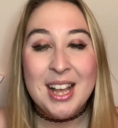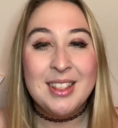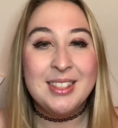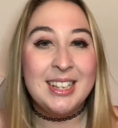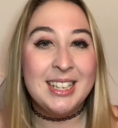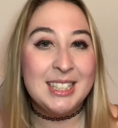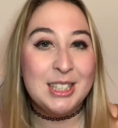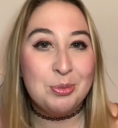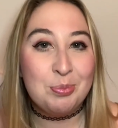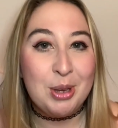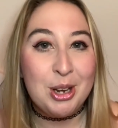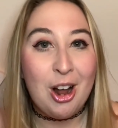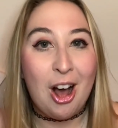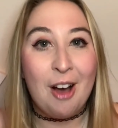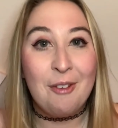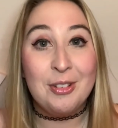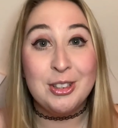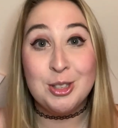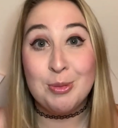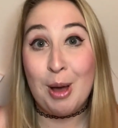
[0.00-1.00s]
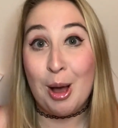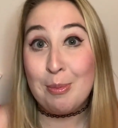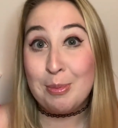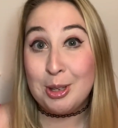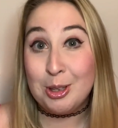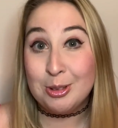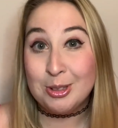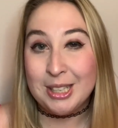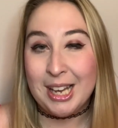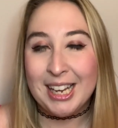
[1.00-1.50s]
this spinoff is about
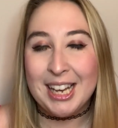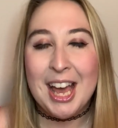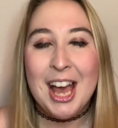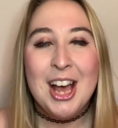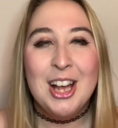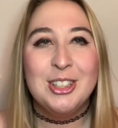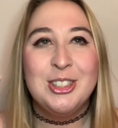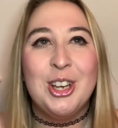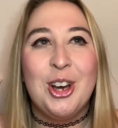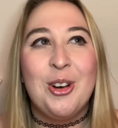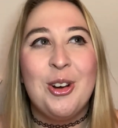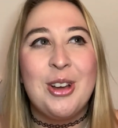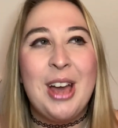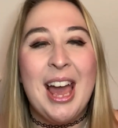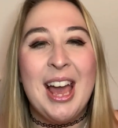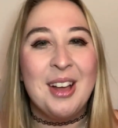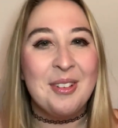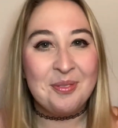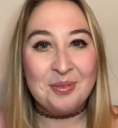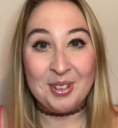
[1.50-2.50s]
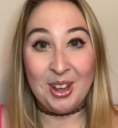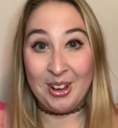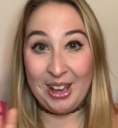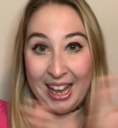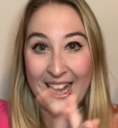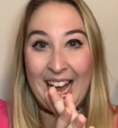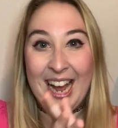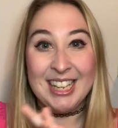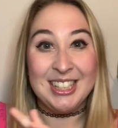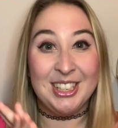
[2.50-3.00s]
music. So, okay
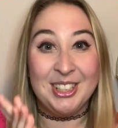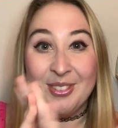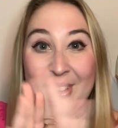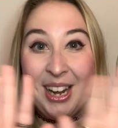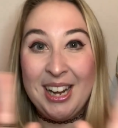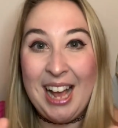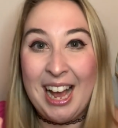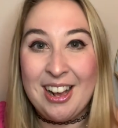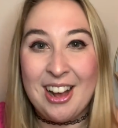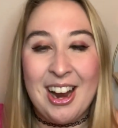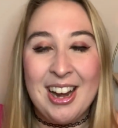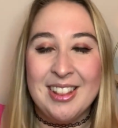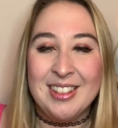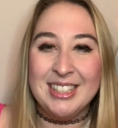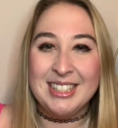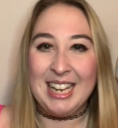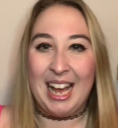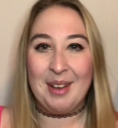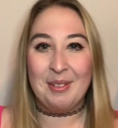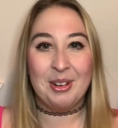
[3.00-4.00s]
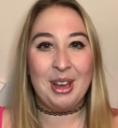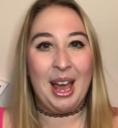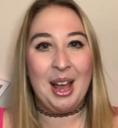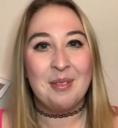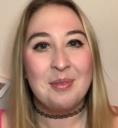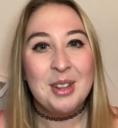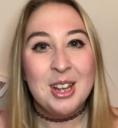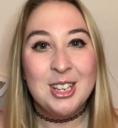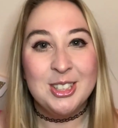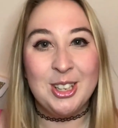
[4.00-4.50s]
guys, are you ready? I got it this time.
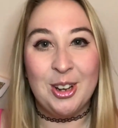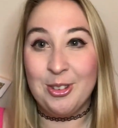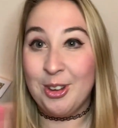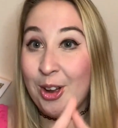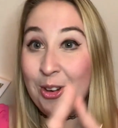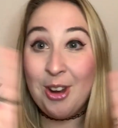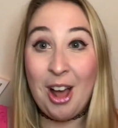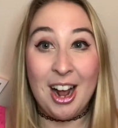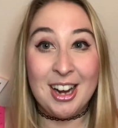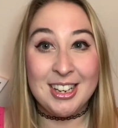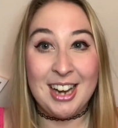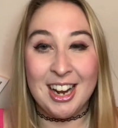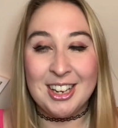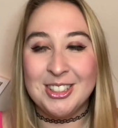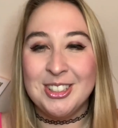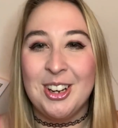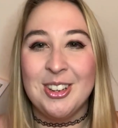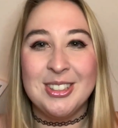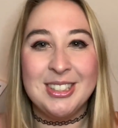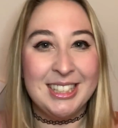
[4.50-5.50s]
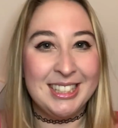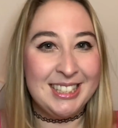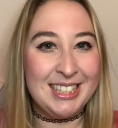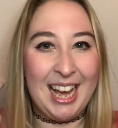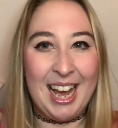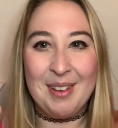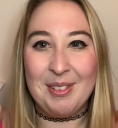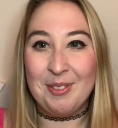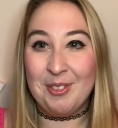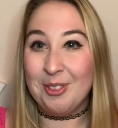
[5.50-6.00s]
Okay, so no knock-knock jokes this
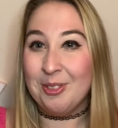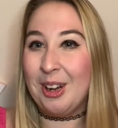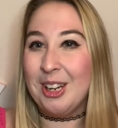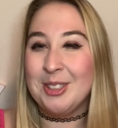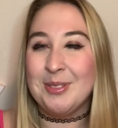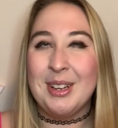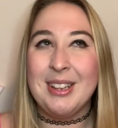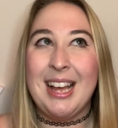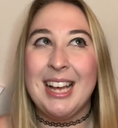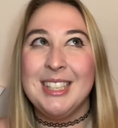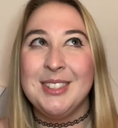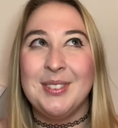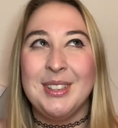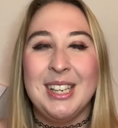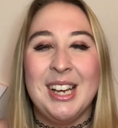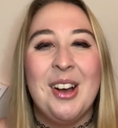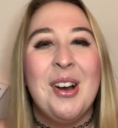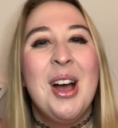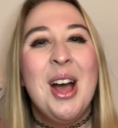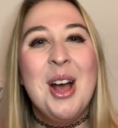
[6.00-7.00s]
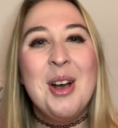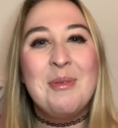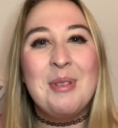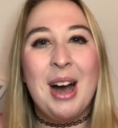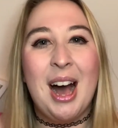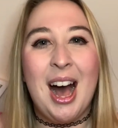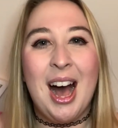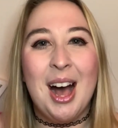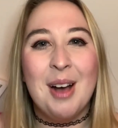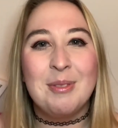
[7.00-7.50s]
time if you watched my last video.
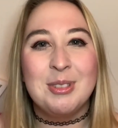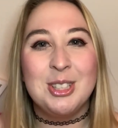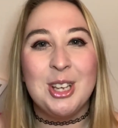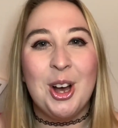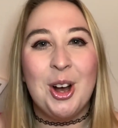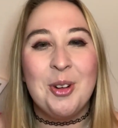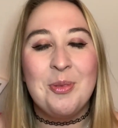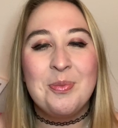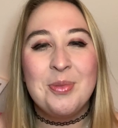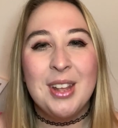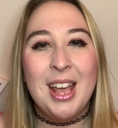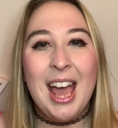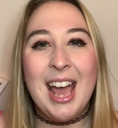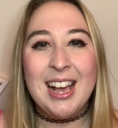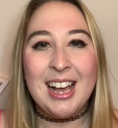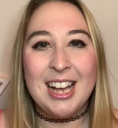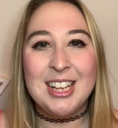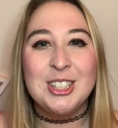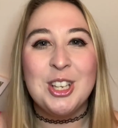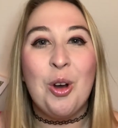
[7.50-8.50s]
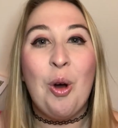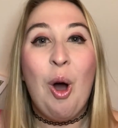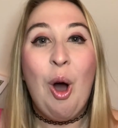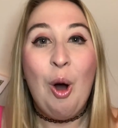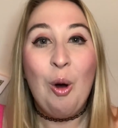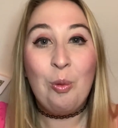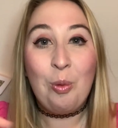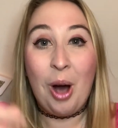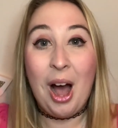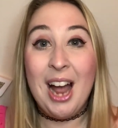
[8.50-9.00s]
But, so, hey guys, so
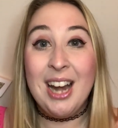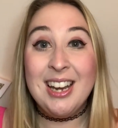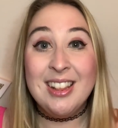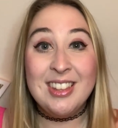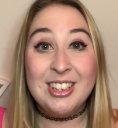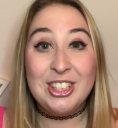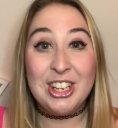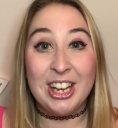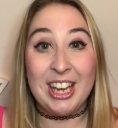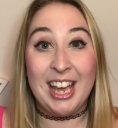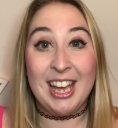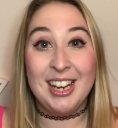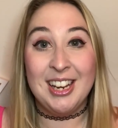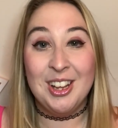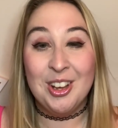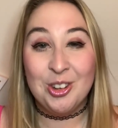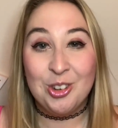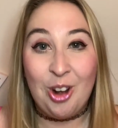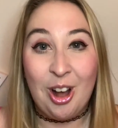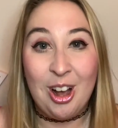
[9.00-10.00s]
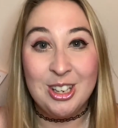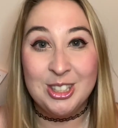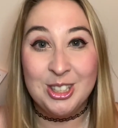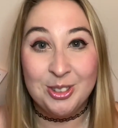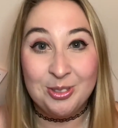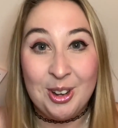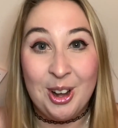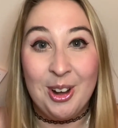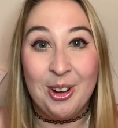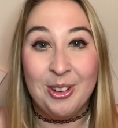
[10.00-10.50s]
why did the chicken cross the
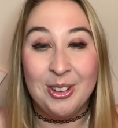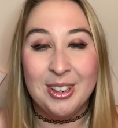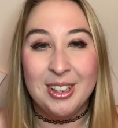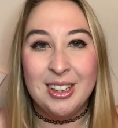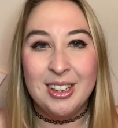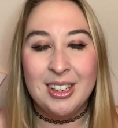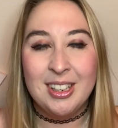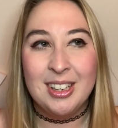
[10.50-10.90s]
road?